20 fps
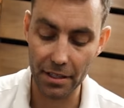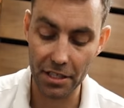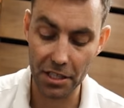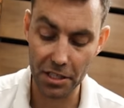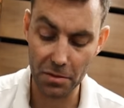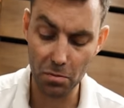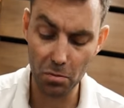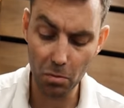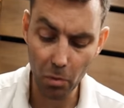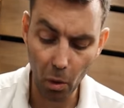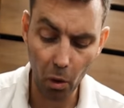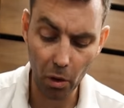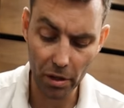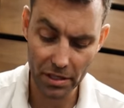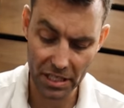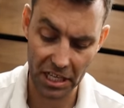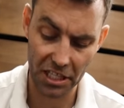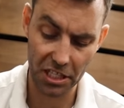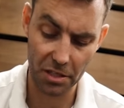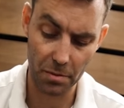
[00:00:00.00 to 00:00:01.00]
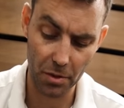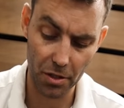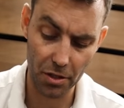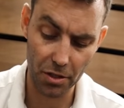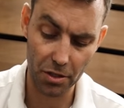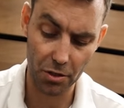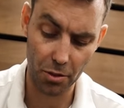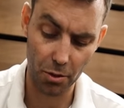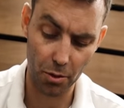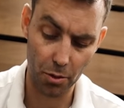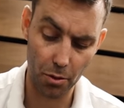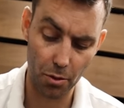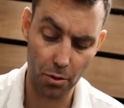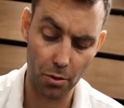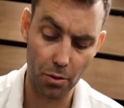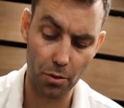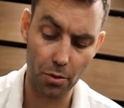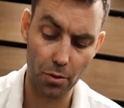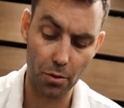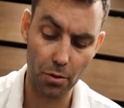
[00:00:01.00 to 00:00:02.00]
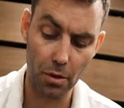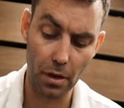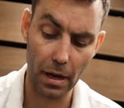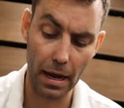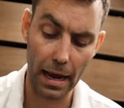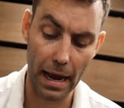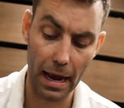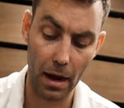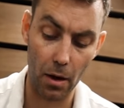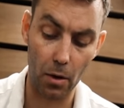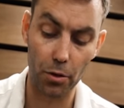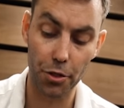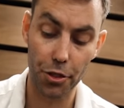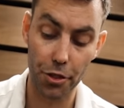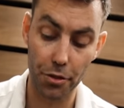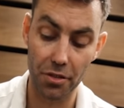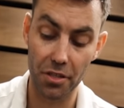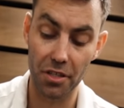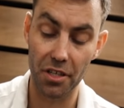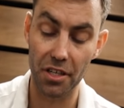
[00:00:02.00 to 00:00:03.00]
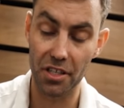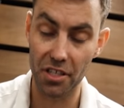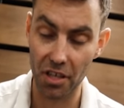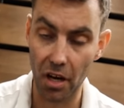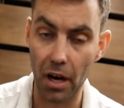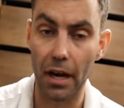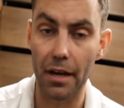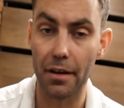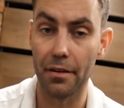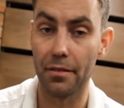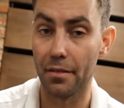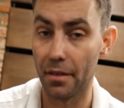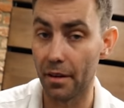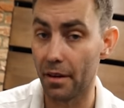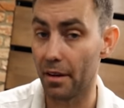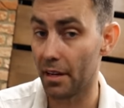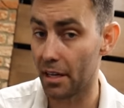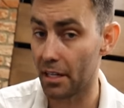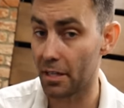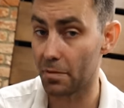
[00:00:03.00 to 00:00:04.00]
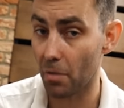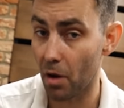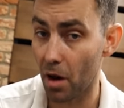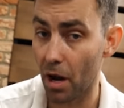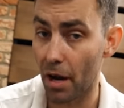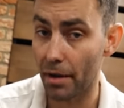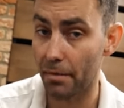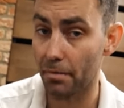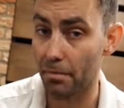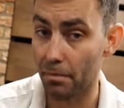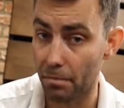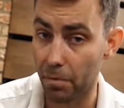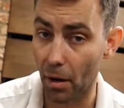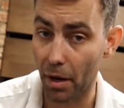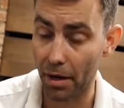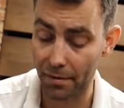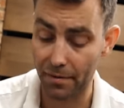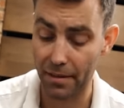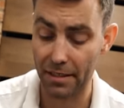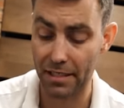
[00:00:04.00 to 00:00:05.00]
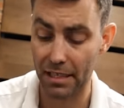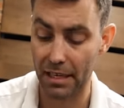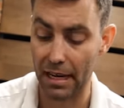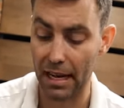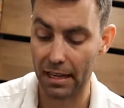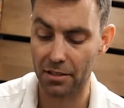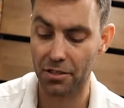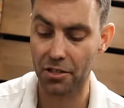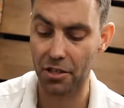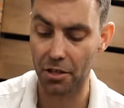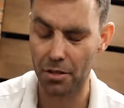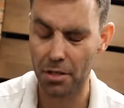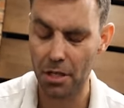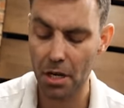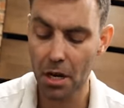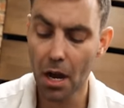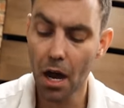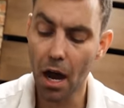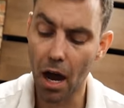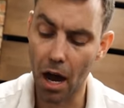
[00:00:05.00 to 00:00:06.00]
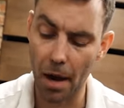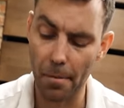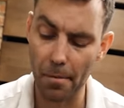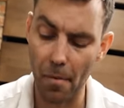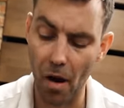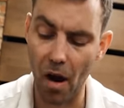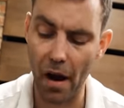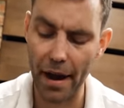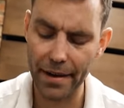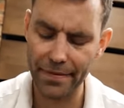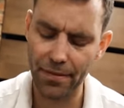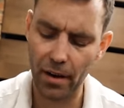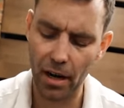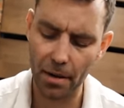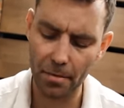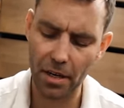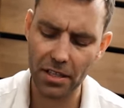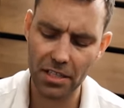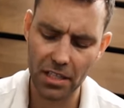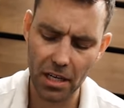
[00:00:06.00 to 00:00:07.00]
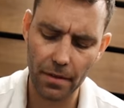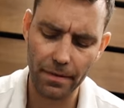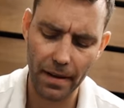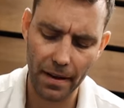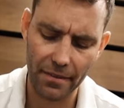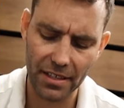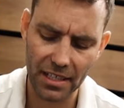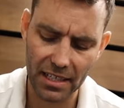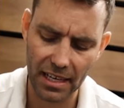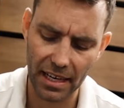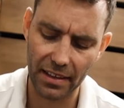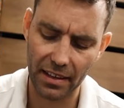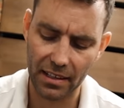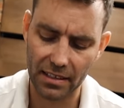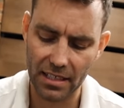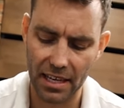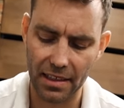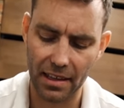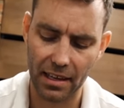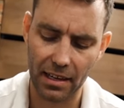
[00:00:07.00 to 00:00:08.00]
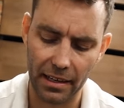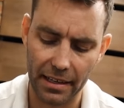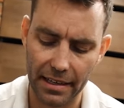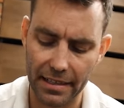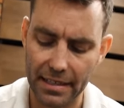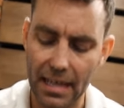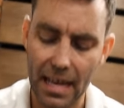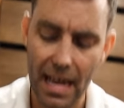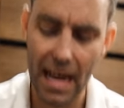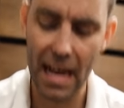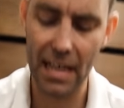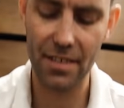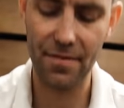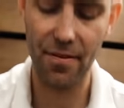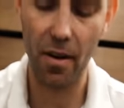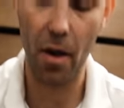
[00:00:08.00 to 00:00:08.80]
This is more a testament to how shoes are designed than it is my bike fitting attitudes. Um, I find myself having to take, take the cleat as